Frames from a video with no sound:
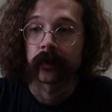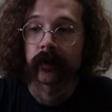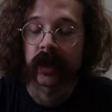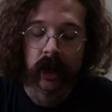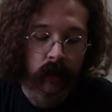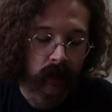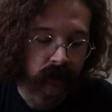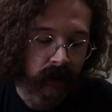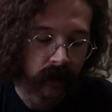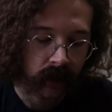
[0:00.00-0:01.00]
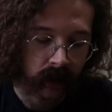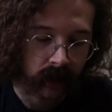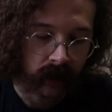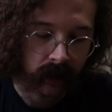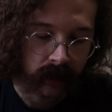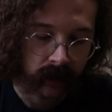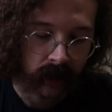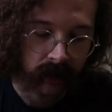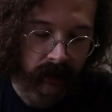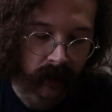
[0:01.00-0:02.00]
the other ones
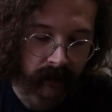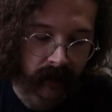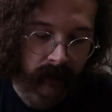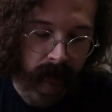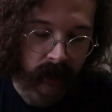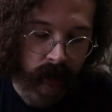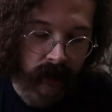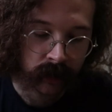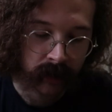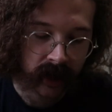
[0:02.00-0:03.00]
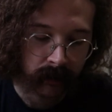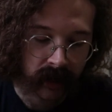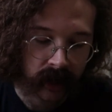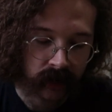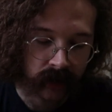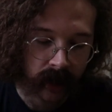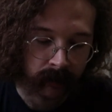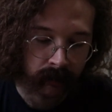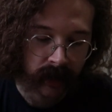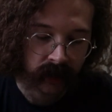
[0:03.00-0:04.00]
are fine, but it could also be that because
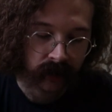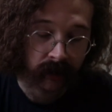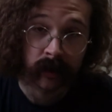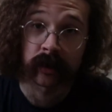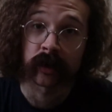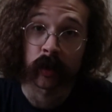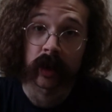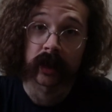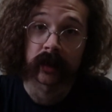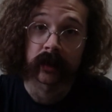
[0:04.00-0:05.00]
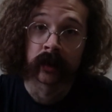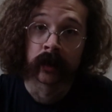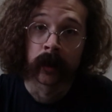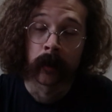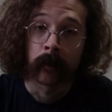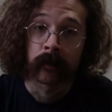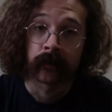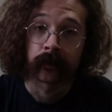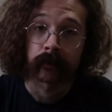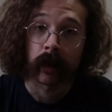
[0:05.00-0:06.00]
it's the first one,
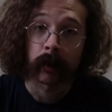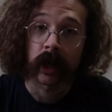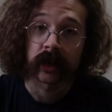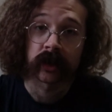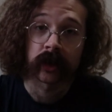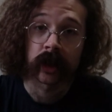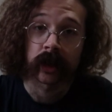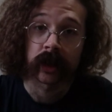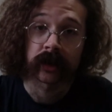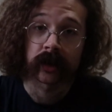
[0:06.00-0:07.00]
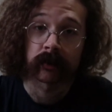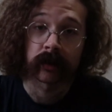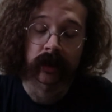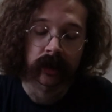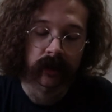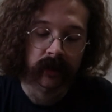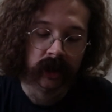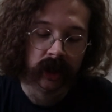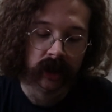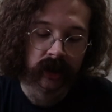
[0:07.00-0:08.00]
my mouth is not accustomed to the
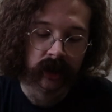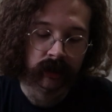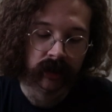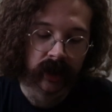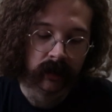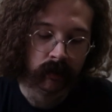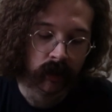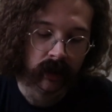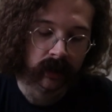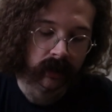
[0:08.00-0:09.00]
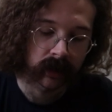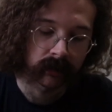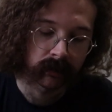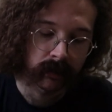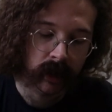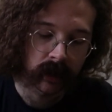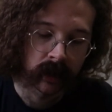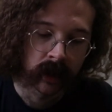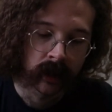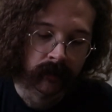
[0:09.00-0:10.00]
fishiness, and as soon as I eat more, they're
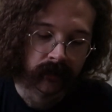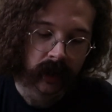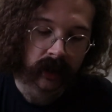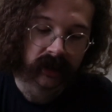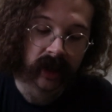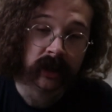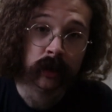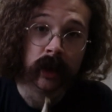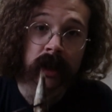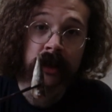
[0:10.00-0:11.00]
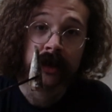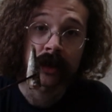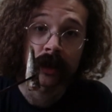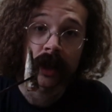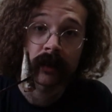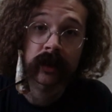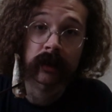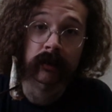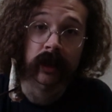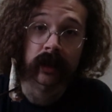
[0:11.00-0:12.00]
better. Size-wise, you know, you have
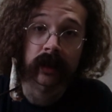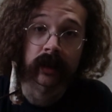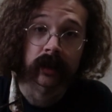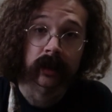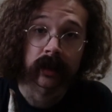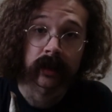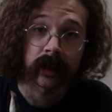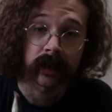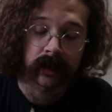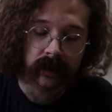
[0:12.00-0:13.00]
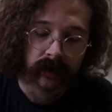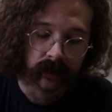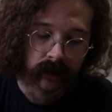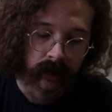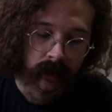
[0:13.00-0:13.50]
some that are like this,